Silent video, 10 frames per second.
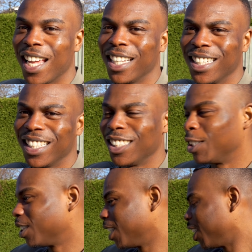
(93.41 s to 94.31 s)

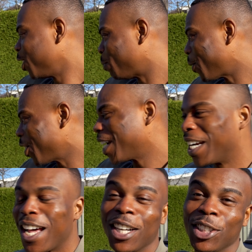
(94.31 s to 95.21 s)
Just put it in a
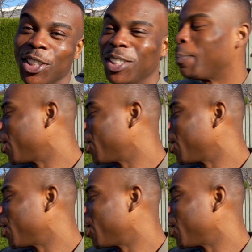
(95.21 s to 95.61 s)
nice